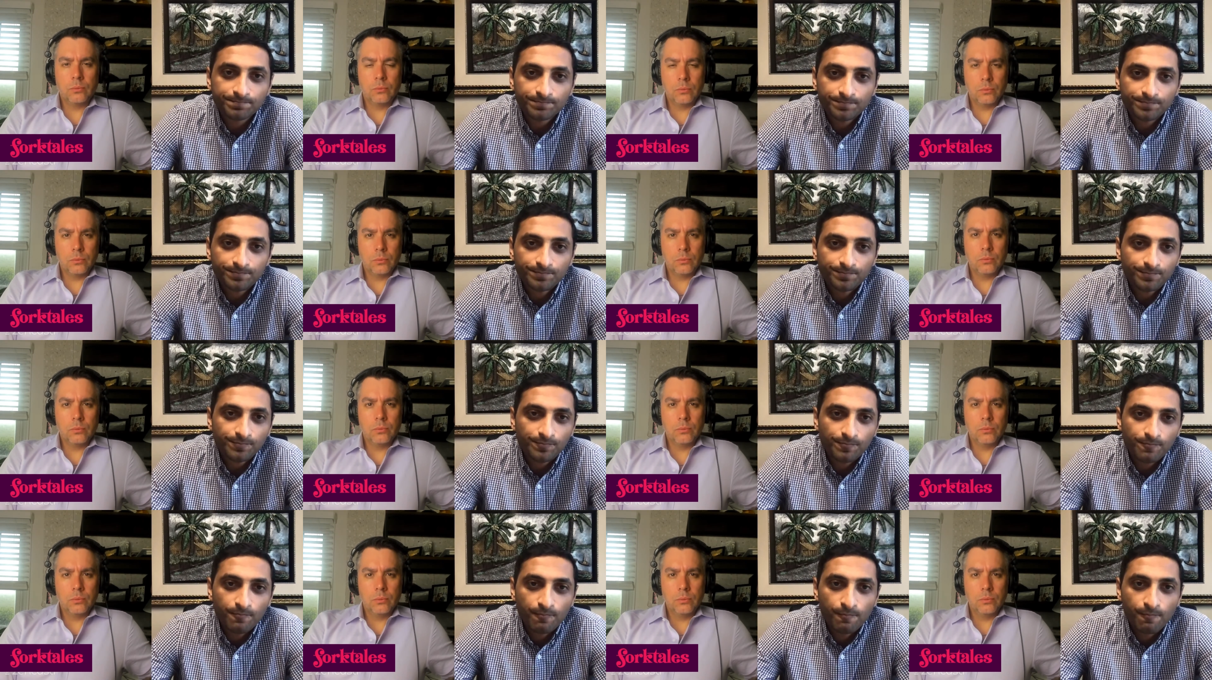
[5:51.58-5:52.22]

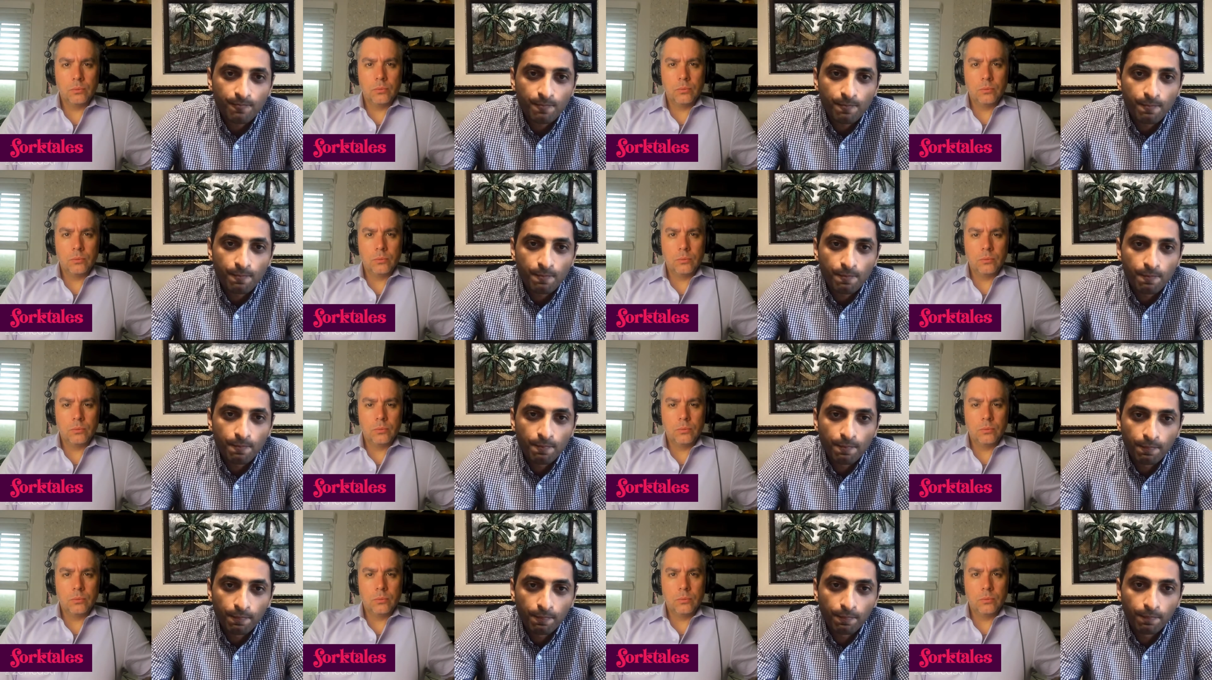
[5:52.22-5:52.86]

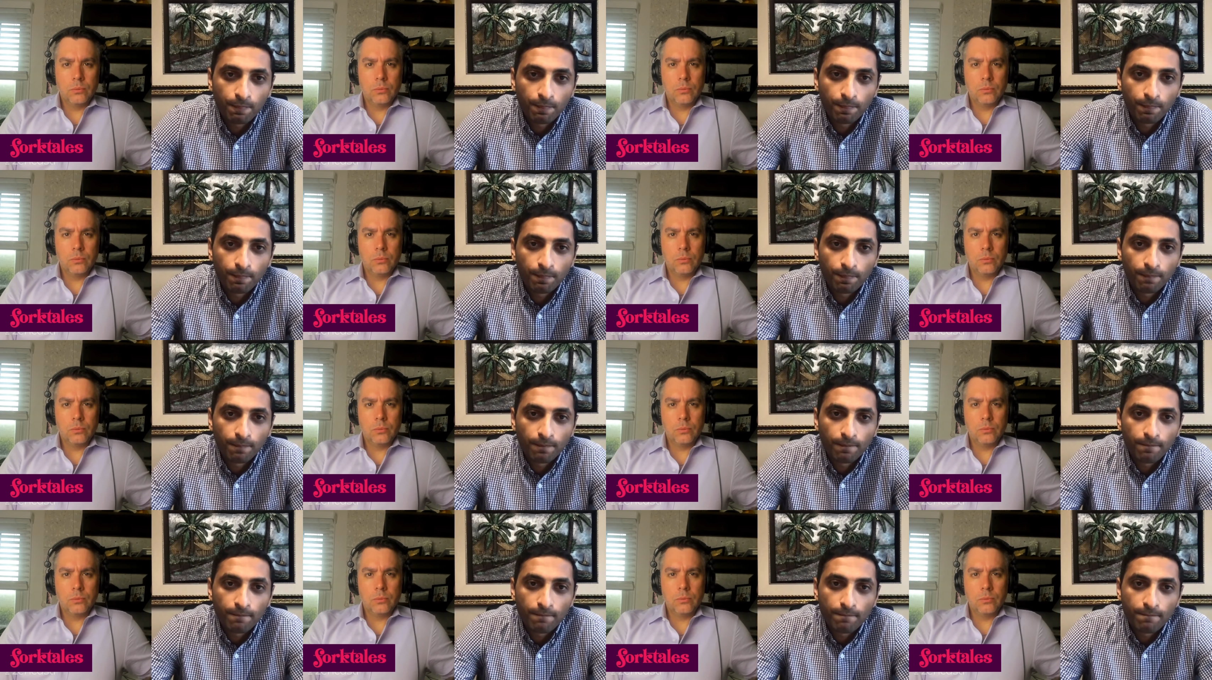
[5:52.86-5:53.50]

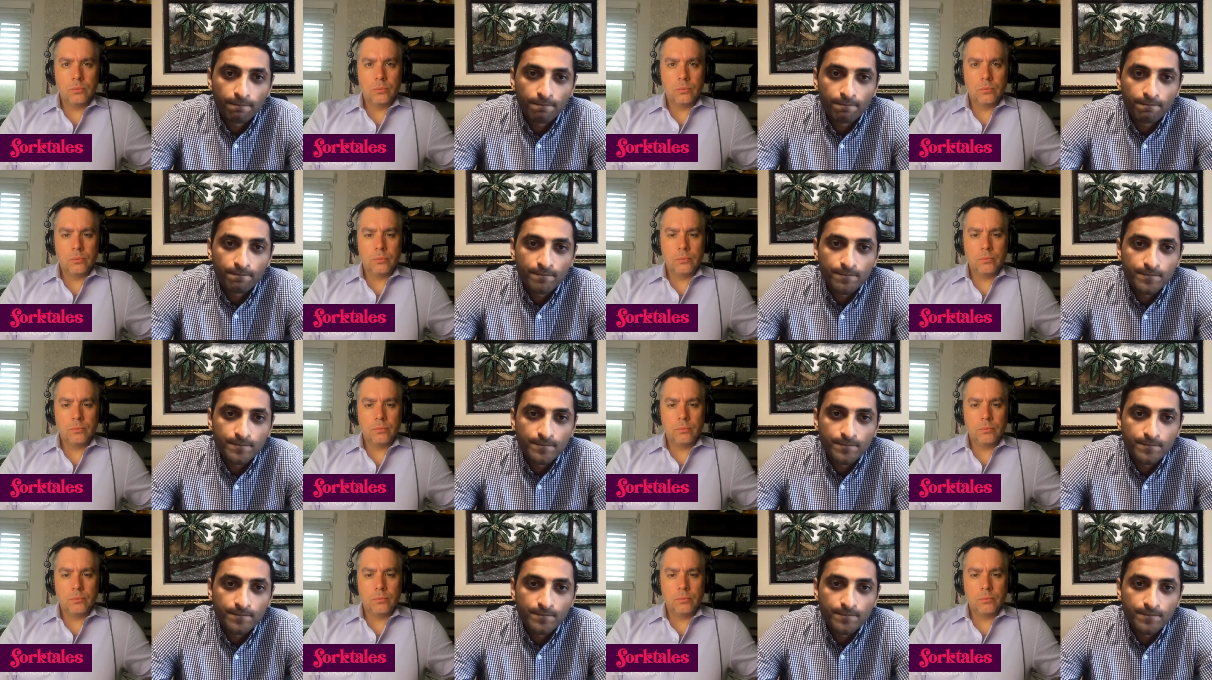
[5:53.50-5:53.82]
Nothing is said.